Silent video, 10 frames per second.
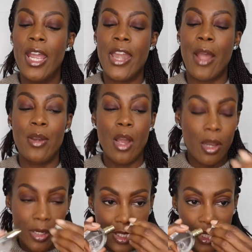Now in all
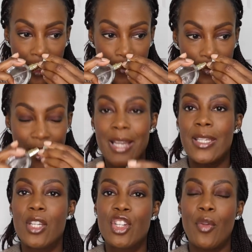honesty, I
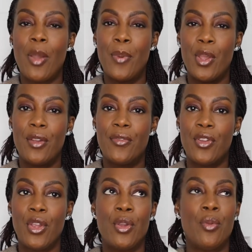did do a
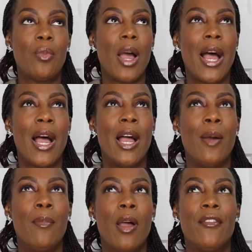perfume
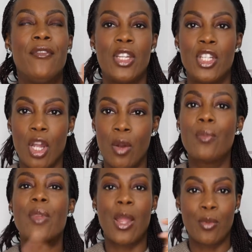video.
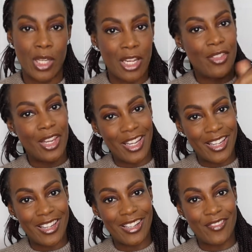I will leave the
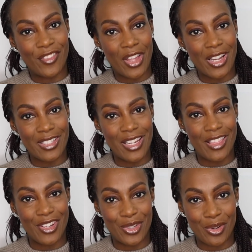link for that in
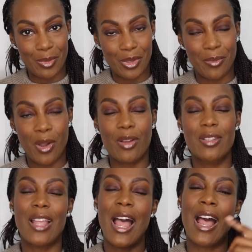the description
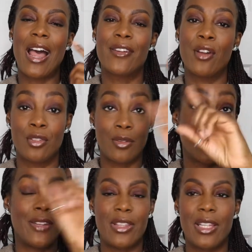box, and also I'll
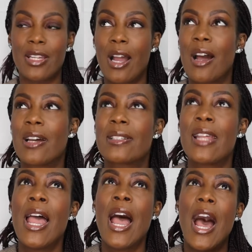leave it in the cards.
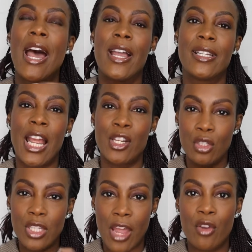And I
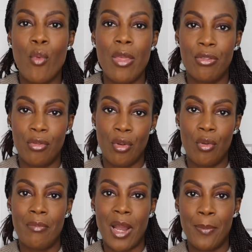just kind of went
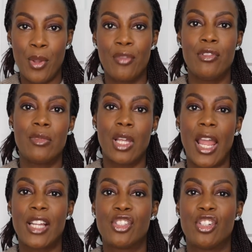through my perfume
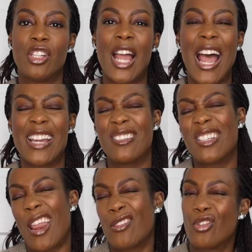collection and
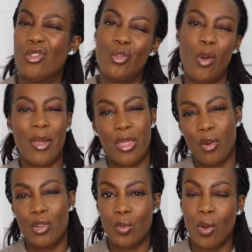kind of told you what my
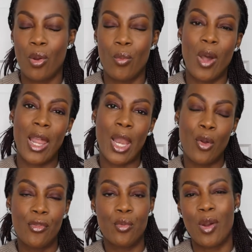thoughts were, what I
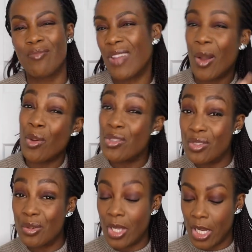loved, what I wasn't
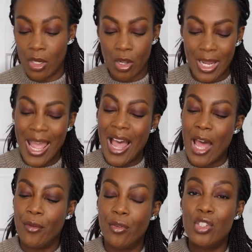too keen on.
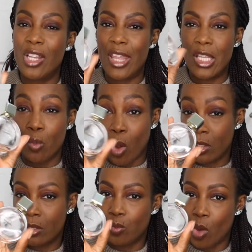And unfortunately this
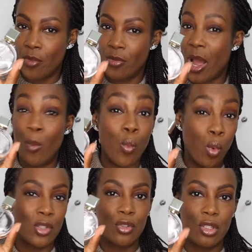was one of them that I
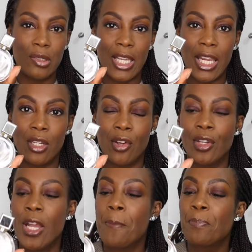wasn't too keen on.
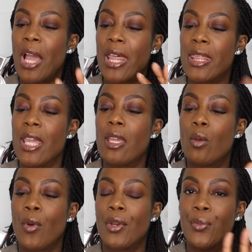I think
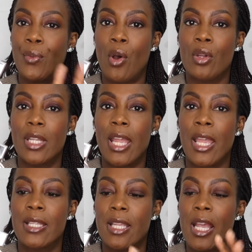what it was
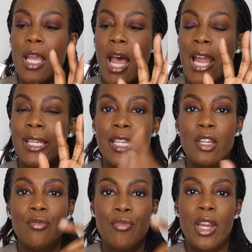is I
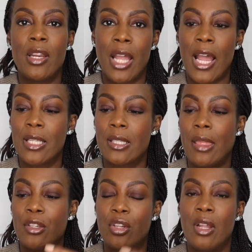didn't realise that
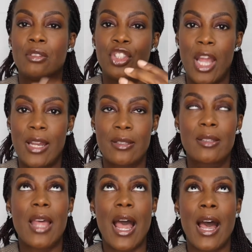the Chanel
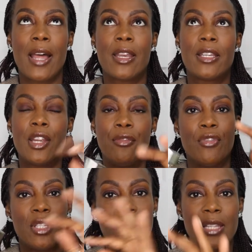Chance had
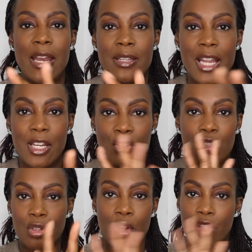different scents. I
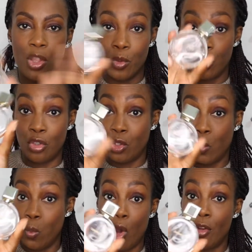just thought there was
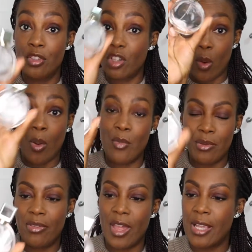just one, so I went
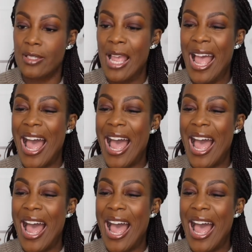with this.